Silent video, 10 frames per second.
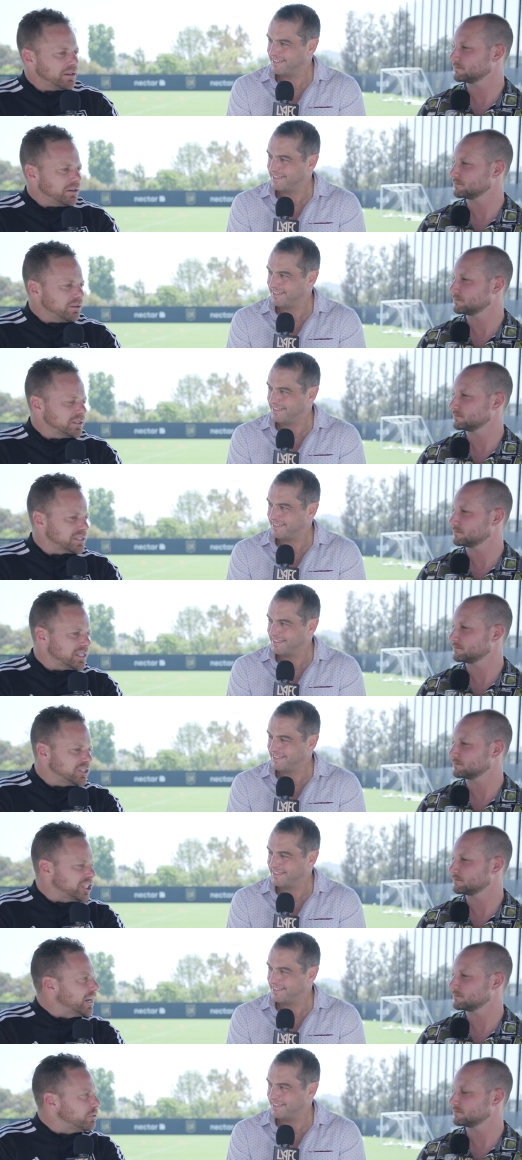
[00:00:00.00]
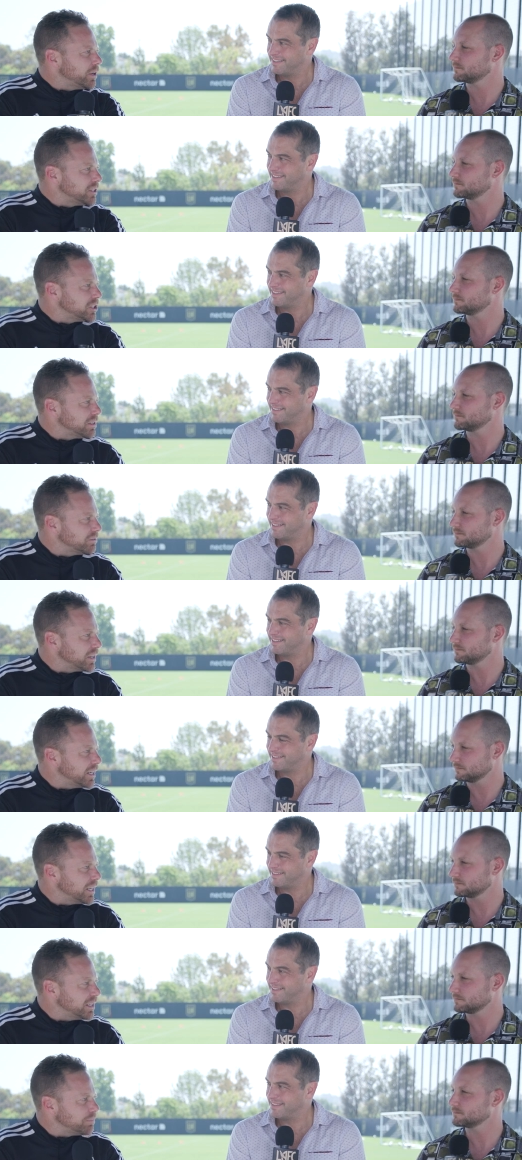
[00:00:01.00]
Speaker 1: oh, it's the generation of
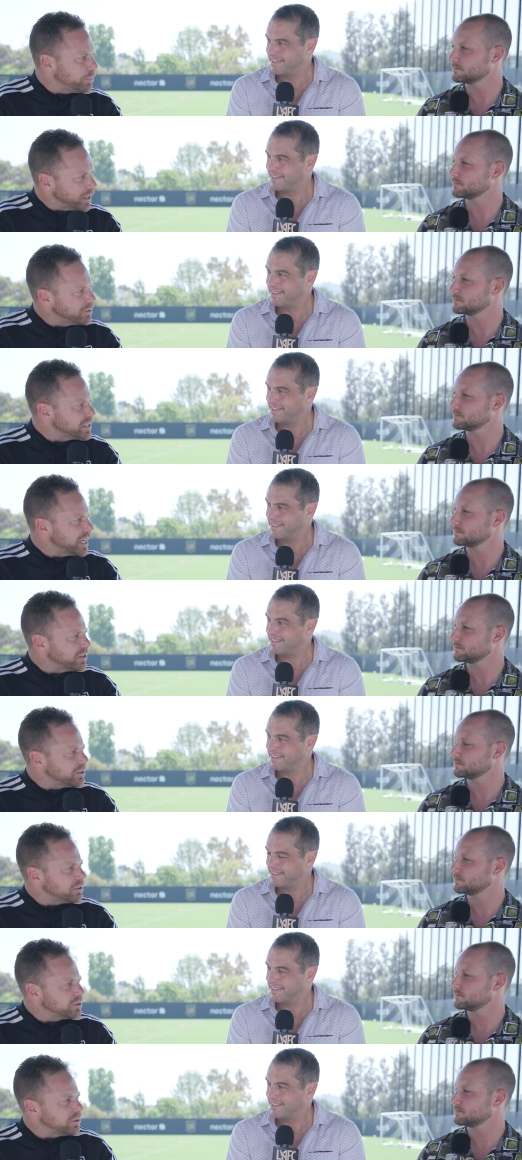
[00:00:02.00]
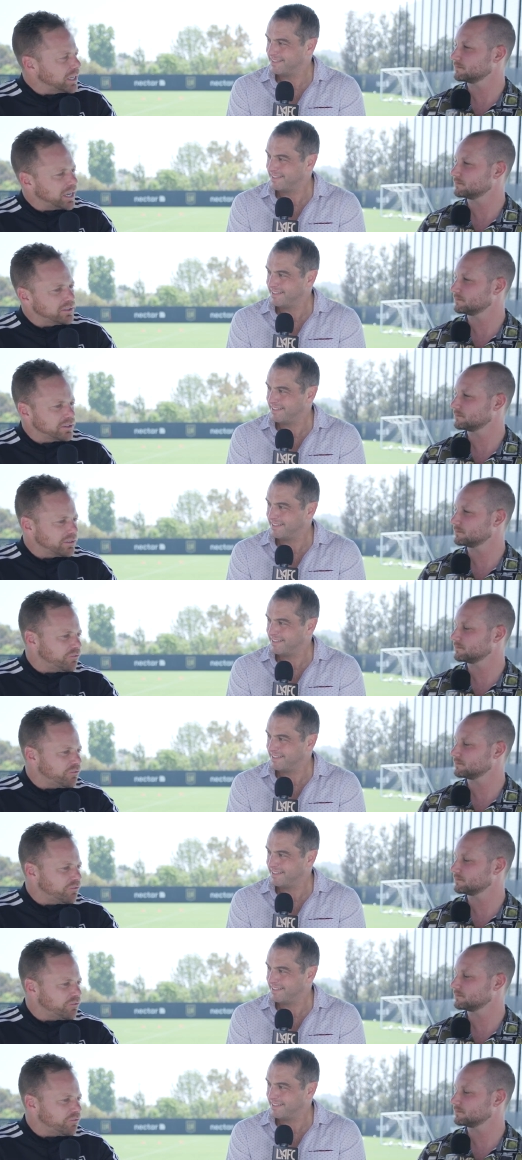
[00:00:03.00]
Canadian players that are all together, and